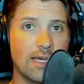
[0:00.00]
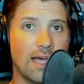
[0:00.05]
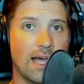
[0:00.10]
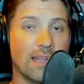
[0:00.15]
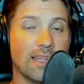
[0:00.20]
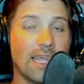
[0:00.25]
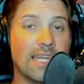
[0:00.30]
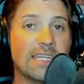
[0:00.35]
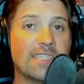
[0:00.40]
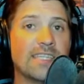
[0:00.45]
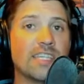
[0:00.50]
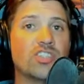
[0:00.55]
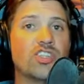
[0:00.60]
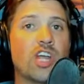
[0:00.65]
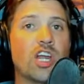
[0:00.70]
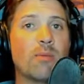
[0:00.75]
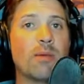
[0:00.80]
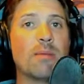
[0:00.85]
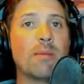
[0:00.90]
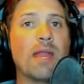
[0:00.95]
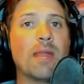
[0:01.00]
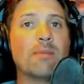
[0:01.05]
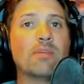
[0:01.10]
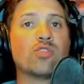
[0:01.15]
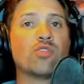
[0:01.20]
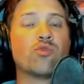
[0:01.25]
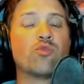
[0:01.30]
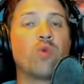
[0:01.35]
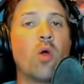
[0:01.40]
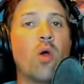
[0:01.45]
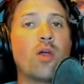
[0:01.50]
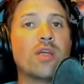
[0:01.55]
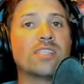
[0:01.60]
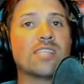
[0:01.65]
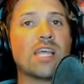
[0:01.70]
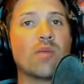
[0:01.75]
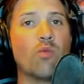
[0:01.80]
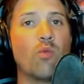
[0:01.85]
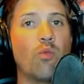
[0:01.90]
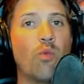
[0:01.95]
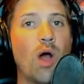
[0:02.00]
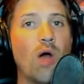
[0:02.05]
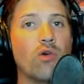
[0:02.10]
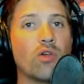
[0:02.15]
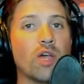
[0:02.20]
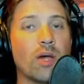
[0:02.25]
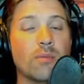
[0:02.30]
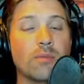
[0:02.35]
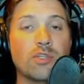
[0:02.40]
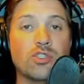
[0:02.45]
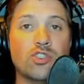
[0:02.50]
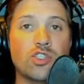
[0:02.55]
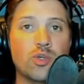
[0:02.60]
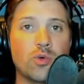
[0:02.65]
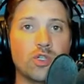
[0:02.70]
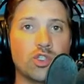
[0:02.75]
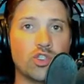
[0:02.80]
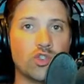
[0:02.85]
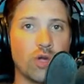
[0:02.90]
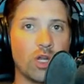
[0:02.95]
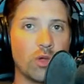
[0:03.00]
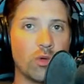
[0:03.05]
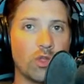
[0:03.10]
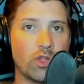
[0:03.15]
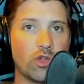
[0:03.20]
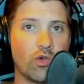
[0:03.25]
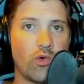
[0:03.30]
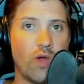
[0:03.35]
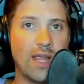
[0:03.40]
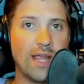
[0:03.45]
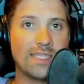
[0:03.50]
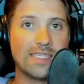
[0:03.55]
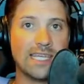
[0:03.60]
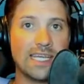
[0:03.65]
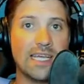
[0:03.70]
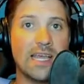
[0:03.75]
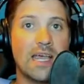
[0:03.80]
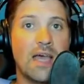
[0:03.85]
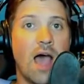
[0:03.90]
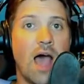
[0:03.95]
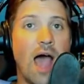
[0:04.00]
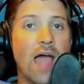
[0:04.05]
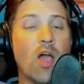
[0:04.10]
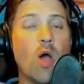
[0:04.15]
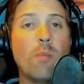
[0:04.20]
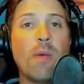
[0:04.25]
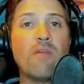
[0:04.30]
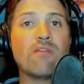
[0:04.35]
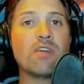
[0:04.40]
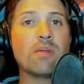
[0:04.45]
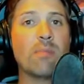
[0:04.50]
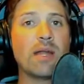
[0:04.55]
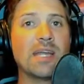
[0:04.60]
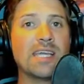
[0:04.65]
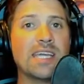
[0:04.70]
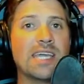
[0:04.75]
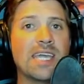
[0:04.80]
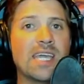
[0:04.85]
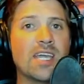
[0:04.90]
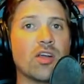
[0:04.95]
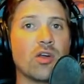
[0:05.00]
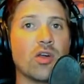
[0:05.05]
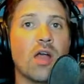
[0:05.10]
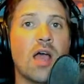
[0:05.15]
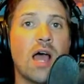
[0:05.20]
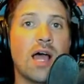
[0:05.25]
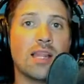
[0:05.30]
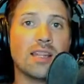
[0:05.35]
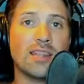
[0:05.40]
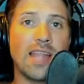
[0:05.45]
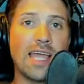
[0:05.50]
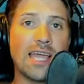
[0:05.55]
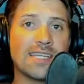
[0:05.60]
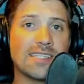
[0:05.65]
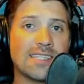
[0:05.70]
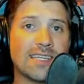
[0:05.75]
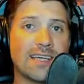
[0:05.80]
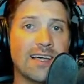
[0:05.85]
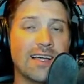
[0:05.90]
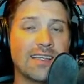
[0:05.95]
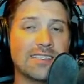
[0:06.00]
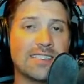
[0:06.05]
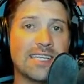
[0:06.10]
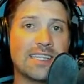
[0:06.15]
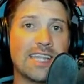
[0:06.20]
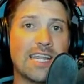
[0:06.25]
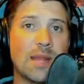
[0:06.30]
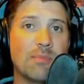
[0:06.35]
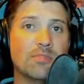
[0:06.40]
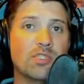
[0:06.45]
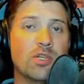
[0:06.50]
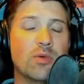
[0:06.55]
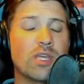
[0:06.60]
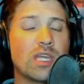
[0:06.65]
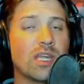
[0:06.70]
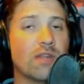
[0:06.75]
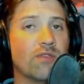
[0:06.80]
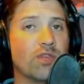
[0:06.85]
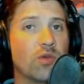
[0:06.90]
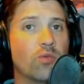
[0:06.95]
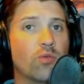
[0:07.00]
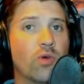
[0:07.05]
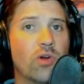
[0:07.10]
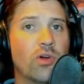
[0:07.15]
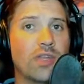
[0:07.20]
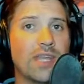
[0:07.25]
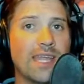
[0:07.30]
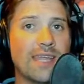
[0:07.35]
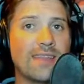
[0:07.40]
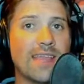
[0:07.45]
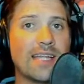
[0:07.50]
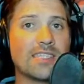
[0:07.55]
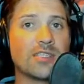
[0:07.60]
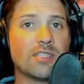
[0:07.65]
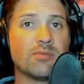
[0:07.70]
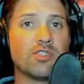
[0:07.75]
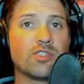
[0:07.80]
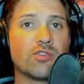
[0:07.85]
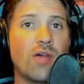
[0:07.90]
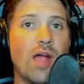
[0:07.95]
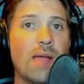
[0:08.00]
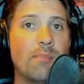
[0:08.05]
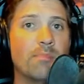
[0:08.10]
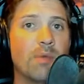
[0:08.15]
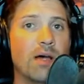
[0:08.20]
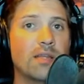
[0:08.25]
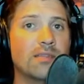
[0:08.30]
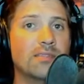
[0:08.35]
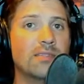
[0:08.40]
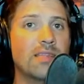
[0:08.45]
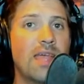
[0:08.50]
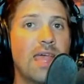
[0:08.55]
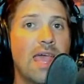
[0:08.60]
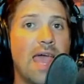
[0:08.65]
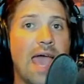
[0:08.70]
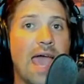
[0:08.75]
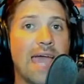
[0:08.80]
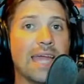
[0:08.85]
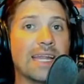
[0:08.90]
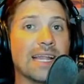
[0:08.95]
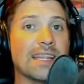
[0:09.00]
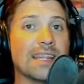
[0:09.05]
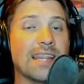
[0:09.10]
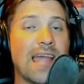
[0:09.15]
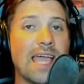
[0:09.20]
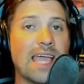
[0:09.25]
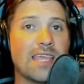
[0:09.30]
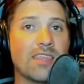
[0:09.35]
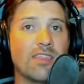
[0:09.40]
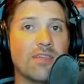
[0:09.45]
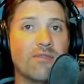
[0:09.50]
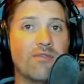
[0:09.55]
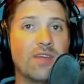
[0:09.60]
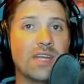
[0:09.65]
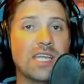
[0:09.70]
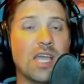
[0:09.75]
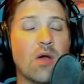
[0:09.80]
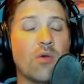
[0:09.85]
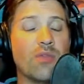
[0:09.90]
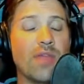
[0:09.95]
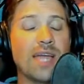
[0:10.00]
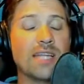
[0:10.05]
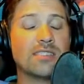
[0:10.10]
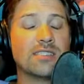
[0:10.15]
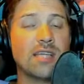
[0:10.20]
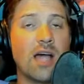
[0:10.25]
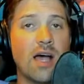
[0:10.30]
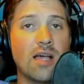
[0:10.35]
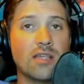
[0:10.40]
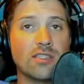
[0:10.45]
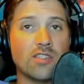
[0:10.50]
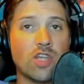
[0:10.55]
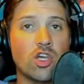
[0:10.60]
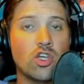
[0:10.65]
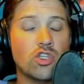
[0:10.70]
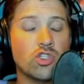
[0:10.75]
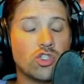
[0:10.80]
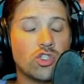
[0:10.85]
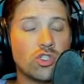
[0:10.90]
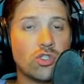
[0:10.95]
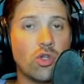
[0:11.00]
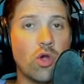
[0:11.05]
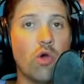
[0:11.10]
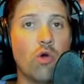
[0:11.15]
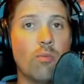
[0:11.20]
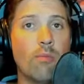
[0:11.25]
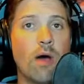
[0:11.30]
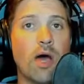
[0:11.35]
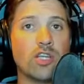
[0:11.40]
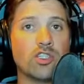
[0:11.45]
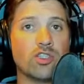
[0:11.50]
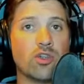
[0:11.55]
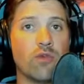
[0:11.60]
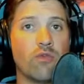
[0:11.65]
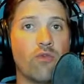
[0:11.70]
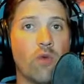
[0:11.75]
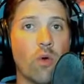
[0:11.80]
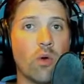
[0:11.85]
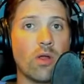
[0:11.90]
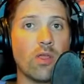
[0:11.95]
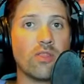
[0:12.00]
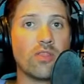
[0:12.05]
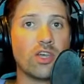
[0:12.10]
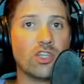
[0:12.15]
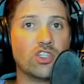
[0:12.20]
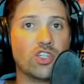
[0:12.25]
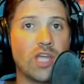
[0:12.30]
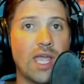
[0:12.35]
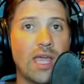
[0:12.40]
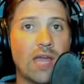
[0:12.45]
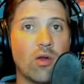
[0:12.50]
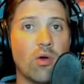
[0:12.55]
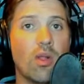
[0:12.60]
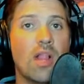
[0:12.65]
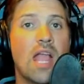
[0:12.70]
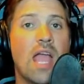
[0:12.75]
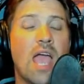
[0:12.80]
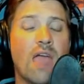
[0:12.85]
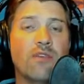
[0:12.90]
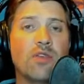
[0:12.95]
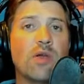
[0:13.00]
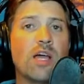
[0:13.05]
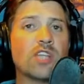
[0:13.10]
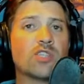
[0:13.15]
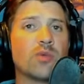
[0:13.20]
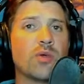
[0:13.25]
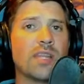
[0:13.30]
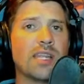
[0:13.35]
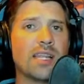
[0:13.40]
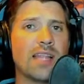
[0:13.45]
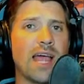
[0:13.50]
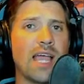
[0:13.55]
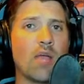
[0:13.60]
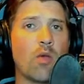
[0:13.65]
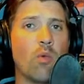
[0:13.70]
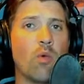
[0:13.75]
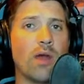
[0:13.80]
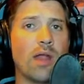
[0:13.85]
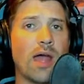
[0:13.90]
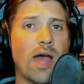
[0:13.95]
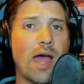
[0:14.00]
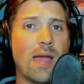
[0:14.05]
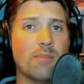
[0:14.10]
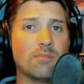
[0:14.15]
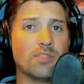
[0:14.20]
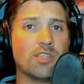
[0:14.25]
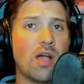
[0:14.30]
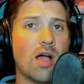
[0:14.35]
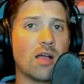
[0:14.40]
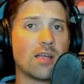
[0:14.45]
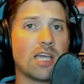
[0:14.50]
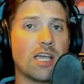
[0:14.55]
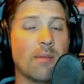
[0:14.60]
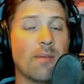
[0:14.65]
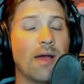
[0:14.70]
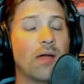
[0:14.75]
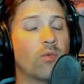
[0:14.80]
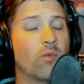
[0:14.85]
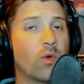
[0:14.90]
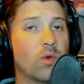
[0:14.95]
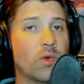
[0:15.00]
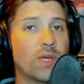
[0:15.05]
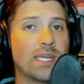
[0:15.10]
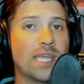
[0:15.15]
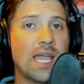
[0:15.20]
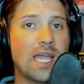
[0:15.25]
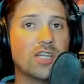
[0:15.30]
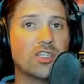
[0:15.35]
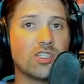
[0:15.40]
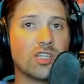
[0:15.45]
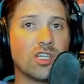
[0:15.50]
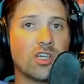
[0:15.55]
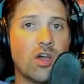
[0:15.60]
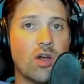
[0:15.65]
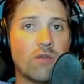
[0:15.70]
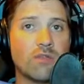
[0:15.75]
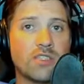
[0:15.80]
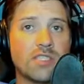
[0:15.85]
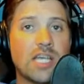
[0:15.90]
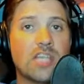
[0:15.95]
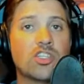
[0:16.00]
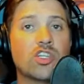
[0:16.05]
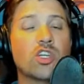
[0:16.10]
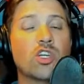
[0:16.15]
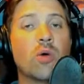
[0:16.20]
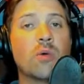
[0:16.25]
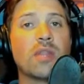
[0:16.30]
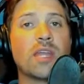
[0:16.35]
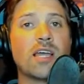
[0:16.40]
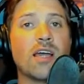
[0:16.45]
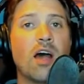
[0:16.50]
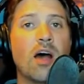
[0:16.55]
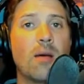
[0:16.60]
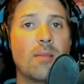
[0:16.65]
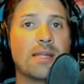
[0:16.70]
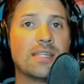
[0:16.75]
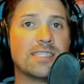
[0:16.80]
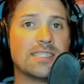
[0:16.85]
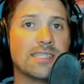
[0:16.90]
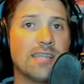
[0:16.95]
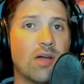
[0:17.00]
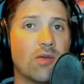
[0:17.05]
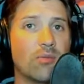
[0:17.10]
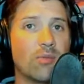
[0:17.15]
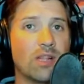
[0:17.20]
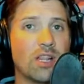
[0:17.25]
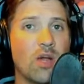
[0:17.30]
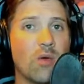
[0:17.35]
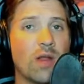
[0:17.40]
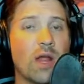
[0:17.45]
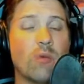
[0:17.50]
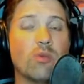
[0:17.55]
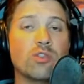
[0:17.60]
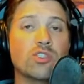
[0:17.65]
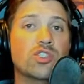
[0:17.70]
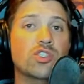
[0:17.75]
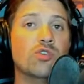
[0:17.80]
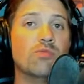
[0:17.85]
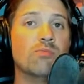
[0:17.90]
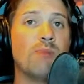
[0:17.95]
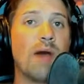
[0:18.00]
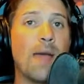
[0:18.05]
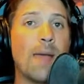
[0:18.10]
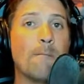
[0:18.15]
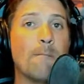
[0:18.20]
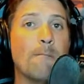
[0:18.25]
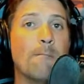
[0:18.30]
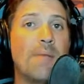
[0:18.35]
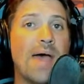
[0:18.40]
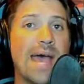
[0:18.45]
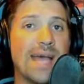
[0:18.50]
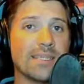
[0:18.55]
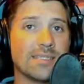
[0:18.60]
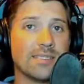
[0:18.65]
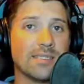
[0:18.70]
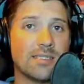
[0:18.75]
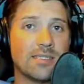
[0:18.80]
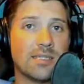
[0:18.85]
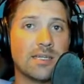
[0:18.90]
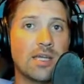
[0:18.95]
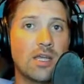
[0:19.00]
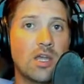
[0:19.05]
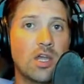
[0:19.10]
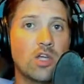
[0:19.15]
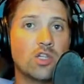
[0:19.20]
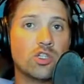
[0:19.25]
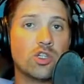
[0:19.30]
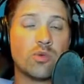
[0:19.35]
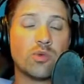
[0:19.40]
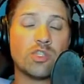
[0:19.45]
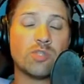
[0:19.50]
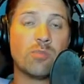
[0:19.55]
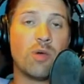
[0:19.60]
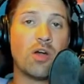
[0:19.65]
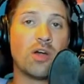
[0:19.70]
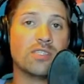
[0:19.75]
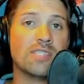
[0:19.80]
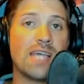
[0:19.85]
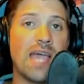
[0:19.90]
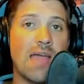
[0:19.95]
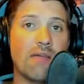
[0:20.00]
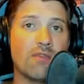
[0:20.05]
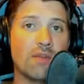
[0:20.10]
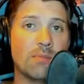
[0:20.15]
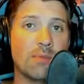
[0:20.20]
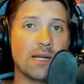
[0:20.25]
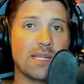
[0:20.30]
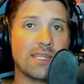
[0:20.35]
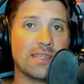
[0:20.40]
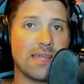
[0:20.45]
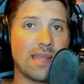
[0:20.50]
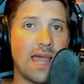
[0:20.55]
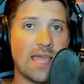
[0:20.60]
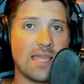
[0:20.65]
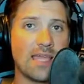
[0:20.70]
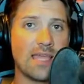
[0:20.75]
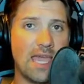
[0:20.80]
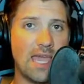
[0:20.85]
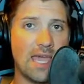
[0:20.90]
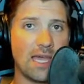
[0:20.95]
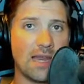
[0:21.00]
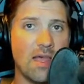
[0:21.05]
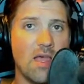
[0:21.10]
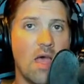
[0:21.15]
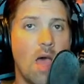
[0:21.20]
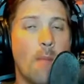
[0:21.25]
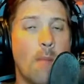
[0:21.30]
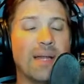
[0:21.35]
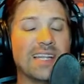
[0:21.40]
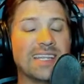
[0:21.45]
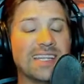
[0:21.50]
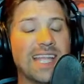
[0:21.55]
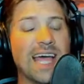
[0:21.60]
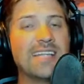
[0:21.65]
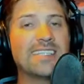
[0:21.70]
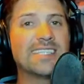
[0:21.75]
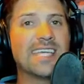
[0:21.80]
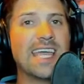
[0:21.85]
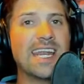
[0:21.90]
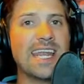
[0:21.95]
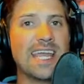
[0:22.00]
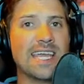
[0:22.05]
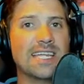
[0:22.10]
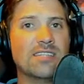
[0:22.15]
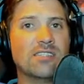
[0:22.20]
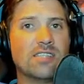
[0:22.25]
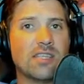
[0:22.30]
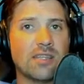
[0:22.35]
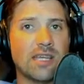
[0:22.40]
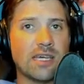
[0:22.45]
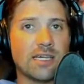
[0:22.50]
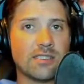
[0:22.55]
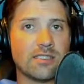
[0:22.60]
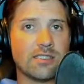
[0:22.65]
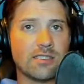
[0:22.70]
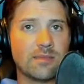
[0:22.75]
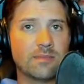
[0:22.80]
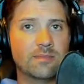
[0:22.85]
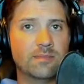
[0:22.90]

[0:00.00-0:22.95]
Ladies and gentlemen, my name is Royce, and welcome to A Drink with Crazy. I hope everybody here likes the content that I'm doing, and if you would, hit that subscribe button and like the video. That does so much for the channel. If you guys really like what I'm talking about and want to engage in the conversation, go in the comments down below, and I will do my best to respond to everybody that I can. But let's get into this.